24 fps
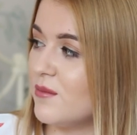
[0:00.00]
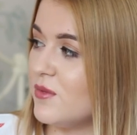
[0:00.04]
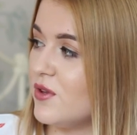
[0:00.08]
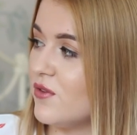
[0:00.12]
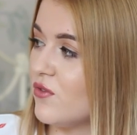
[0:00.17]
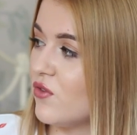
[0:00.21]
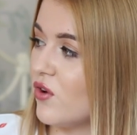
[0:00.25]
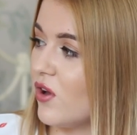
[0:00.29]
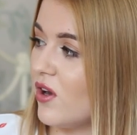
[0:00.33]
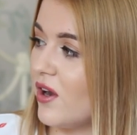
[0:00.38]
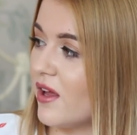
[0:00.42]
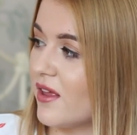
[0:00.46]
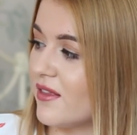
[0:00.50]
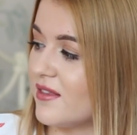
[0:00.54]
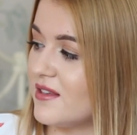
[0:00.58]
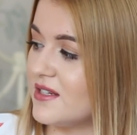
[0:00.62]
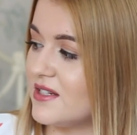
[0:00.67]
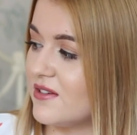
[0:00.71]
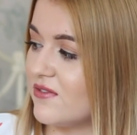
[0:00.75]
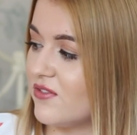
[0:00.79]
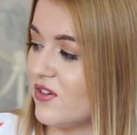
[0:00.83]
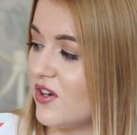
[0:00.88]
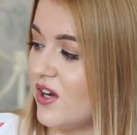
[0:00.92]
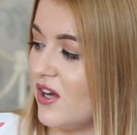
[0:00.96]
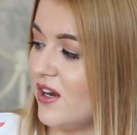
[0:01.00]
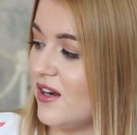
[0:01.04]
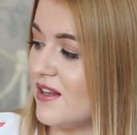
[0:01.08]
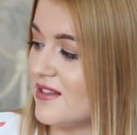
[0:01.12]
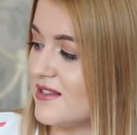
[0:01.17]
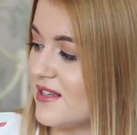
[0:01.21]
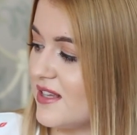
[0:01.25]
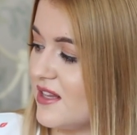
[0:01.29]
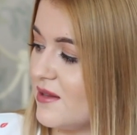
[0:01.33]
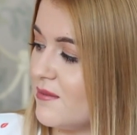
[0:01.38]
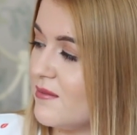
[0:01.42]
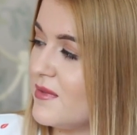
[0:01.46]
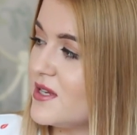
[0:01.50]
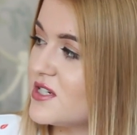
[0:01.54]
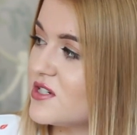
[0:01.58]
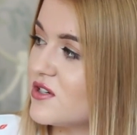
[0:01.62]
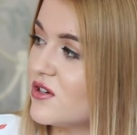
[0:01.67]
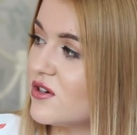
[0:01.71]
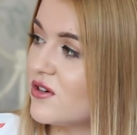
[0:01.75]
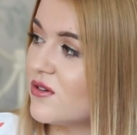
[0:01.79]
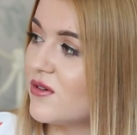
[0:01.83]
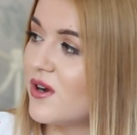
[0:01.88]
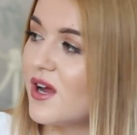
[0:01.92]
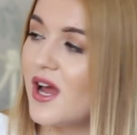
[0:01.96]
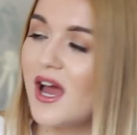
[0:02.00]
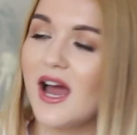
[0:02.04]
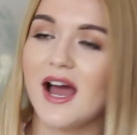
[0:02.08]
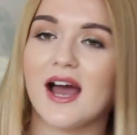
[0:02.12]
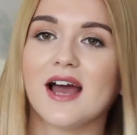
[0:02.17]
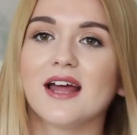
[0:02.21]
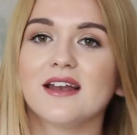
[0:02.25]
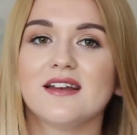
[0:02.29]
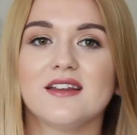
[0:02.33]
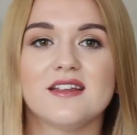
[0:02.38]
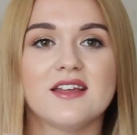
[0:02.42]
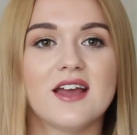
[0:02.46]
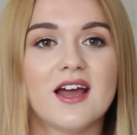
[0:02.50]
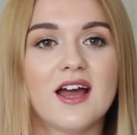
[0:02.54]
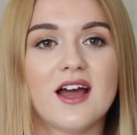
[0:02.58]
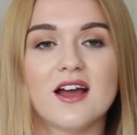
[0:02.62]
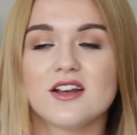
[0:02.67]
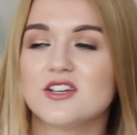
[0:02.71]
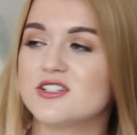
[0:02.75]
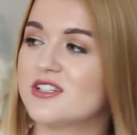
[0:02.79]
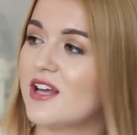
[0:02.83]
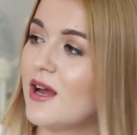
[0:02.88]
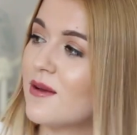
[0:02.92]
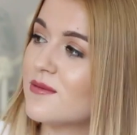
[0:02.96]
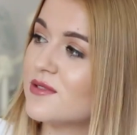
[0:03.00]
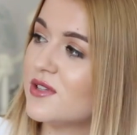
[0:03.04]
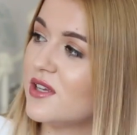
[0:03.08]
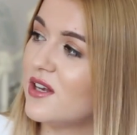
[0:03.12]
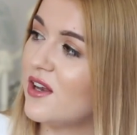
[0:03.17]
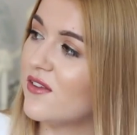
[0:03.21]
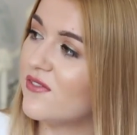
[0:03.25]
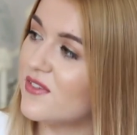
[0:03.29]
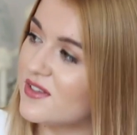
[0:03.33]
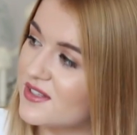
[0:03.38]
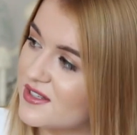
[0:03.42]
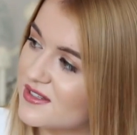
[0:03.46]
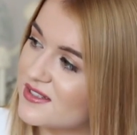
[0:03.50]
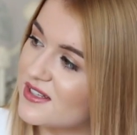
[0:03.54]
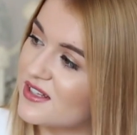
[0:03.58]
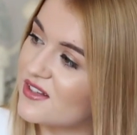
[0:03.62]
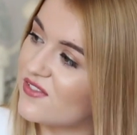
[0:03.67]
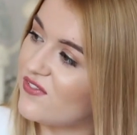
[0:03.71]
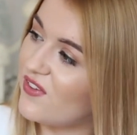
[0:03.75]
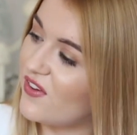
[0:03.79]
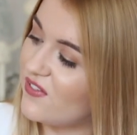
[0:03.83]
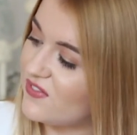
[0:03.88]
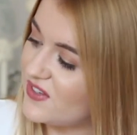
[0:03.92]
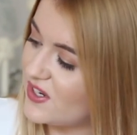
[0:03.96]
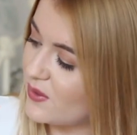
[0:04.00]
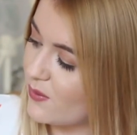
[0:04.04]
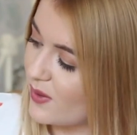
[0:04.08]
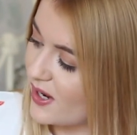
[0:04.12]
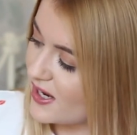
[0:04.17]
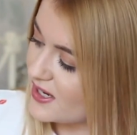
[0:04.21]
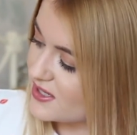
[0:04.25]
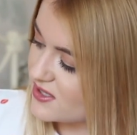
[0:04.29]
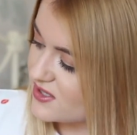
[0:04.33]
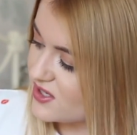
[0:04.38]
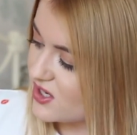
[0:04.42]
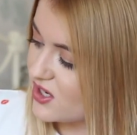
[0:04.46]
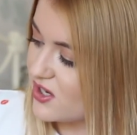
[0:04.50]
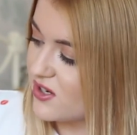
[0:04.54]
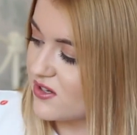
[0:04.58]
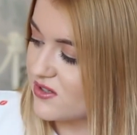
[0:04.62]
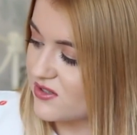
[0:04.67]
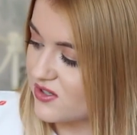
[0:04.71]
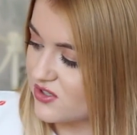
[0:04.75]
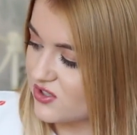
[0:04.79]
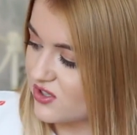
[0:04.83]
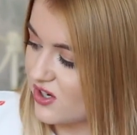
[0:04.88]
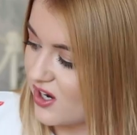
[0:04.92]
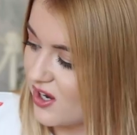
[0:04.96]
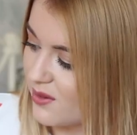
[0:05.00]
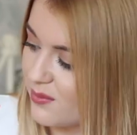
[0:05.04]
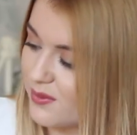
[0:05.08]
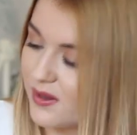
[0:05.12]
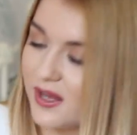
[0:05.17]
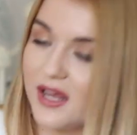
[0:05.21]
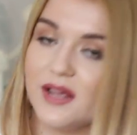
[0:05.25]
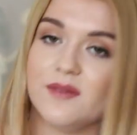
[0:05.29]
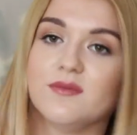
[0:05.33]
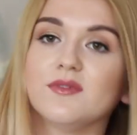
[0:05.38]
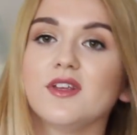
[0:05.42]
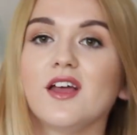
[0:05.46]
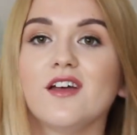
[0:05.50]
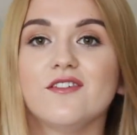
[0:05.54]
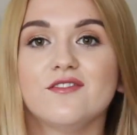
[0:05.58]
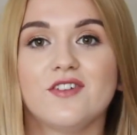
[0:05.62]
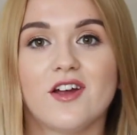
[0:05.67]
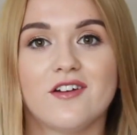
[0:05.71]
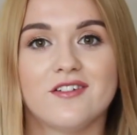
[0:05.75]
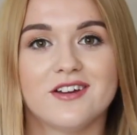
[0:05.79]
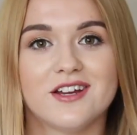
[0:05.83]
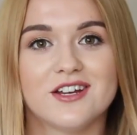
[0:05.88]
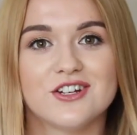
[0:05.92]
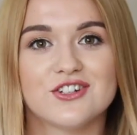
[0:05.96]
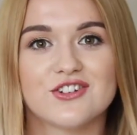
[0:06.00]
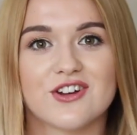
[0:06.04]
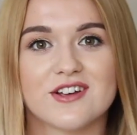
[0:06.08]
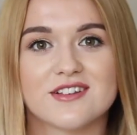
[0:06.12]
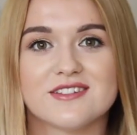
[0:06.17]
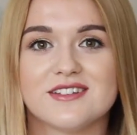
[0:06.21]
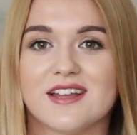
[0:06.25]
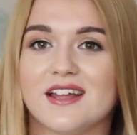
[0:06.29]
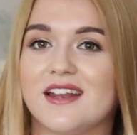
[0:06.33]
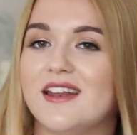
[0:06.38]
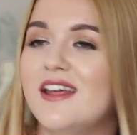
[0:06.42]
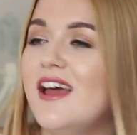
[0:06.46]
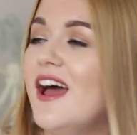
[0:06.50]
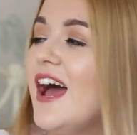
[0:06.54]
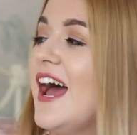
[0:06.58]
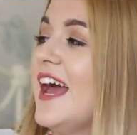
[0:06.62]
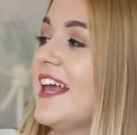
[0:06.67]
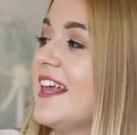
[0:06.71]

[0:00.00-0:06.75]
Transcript: You've got like the different colours in the middle, and yeah, I just absolutely love this. It says 50 ways to use a Sharpie. Very interesting.